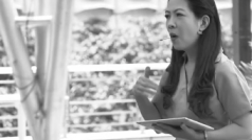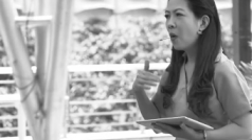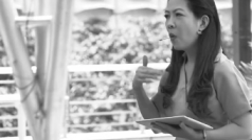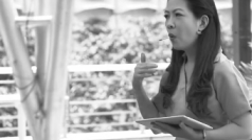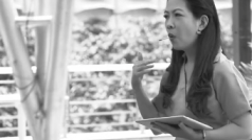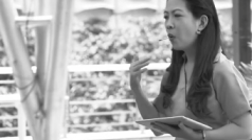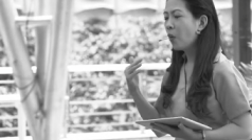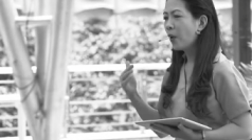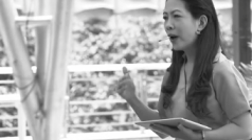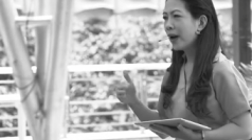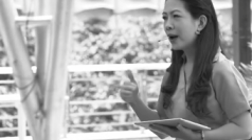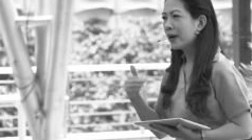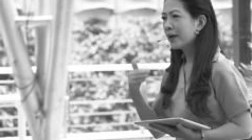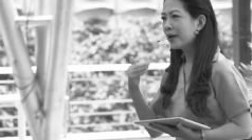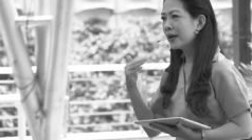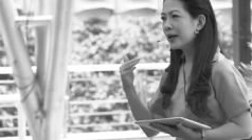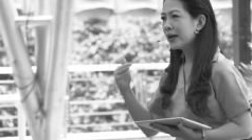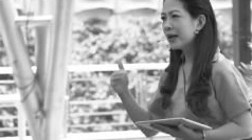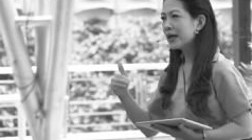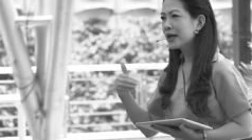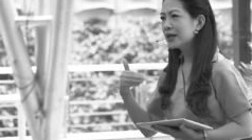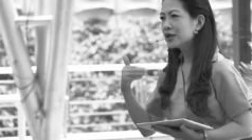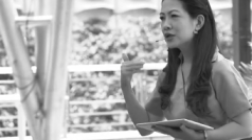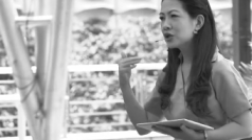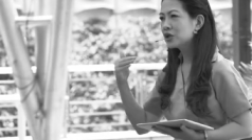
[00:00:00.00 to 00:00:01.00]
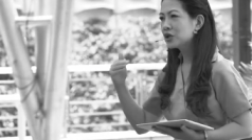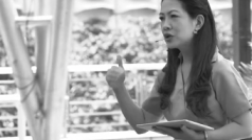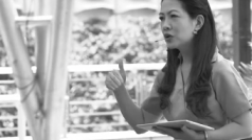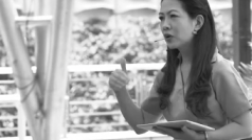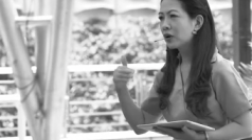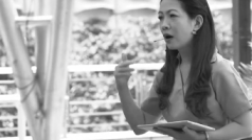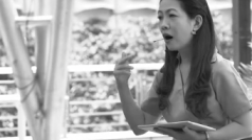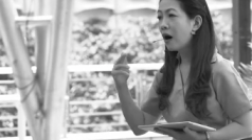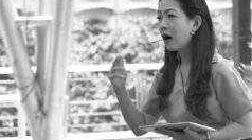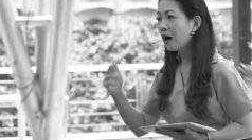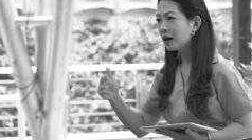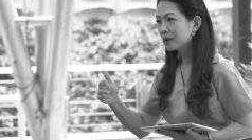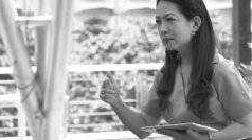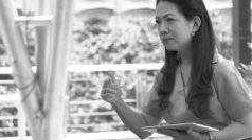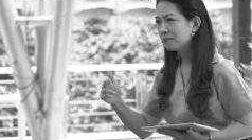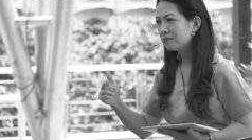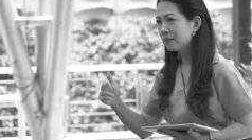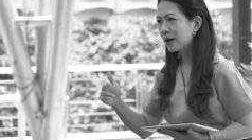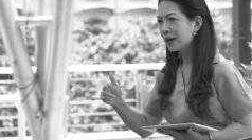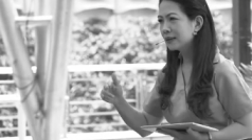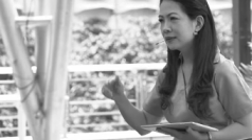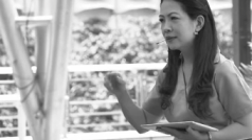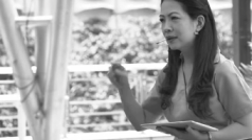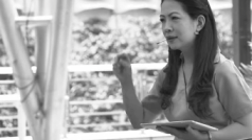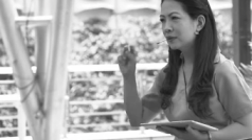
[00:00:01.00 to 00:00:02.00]
Where is your hot
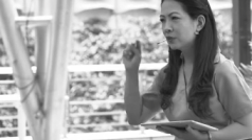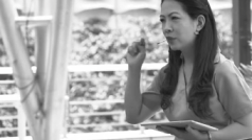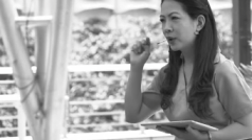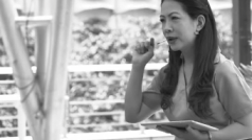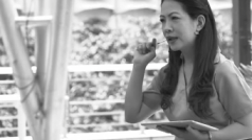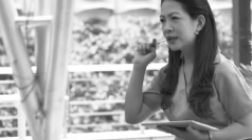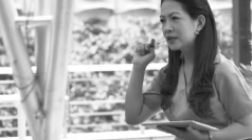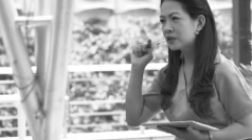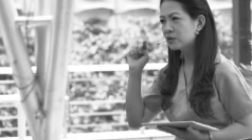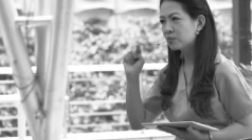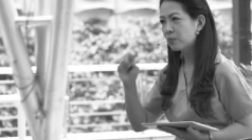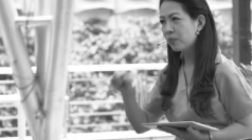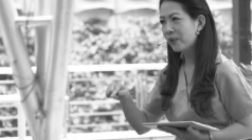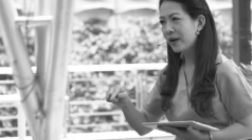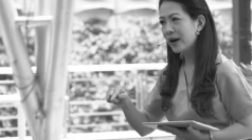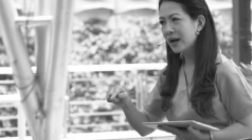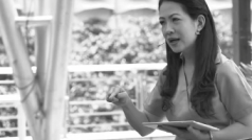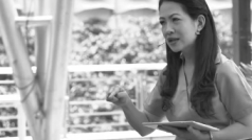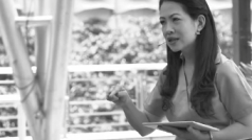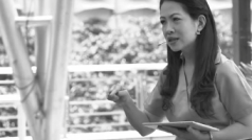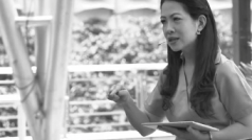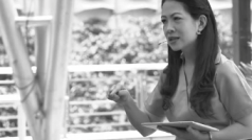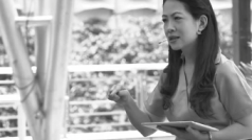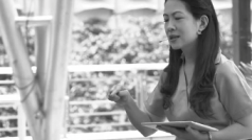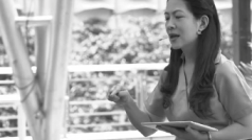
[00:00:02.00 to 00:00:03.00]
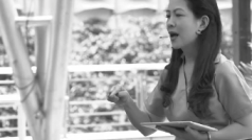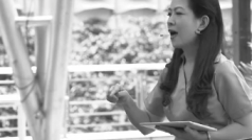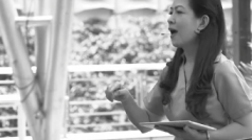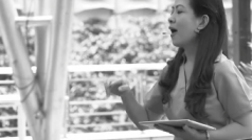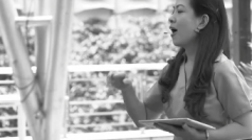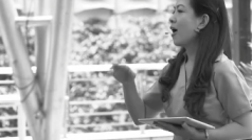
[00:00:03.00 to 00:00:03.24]
button when it's pressed?